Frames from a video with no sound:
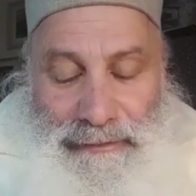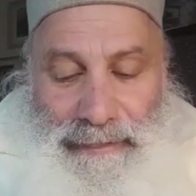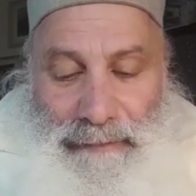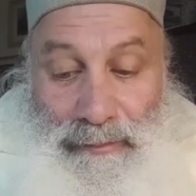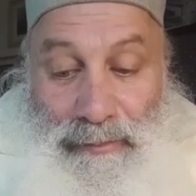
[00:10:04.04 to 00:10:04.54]

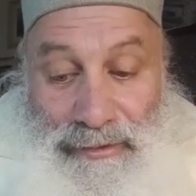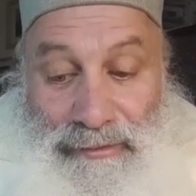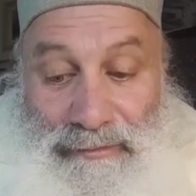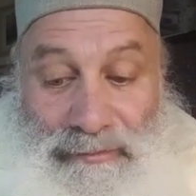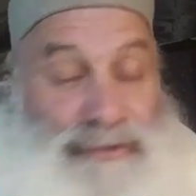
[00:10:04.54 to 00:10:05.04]
But
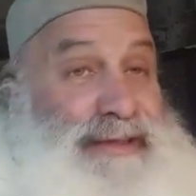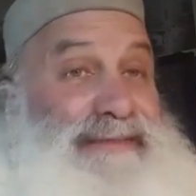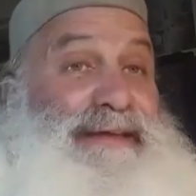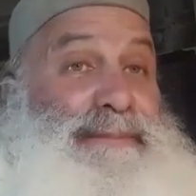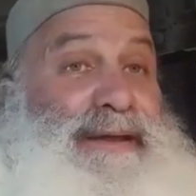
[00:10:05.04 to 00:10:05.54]
when you get
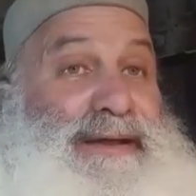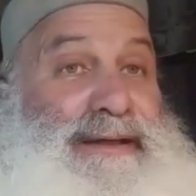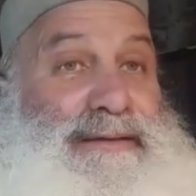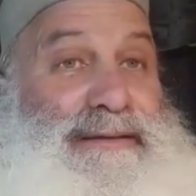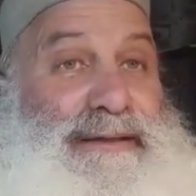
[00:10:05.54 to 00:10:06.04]
that
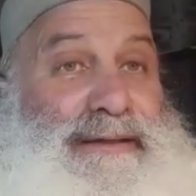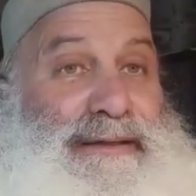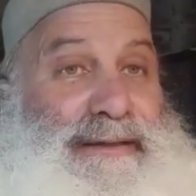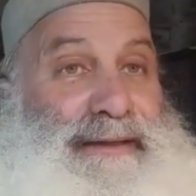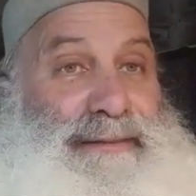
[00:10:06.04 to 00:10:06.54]
back,
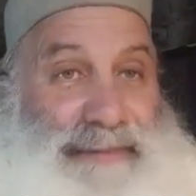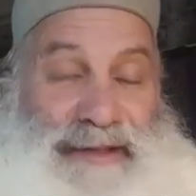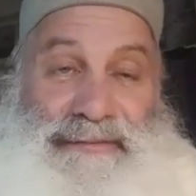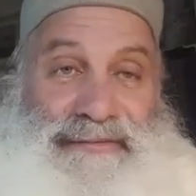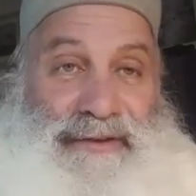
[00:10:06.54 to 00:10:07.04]
it
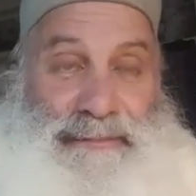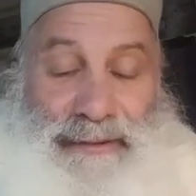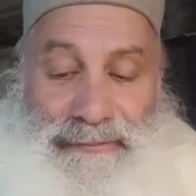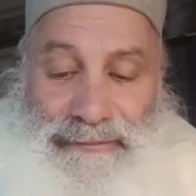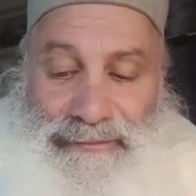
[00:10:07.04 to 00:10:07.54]
becomes a very
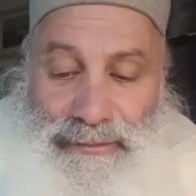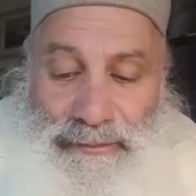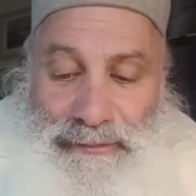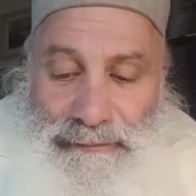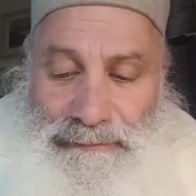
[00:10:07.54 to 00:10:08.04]
powerful tool.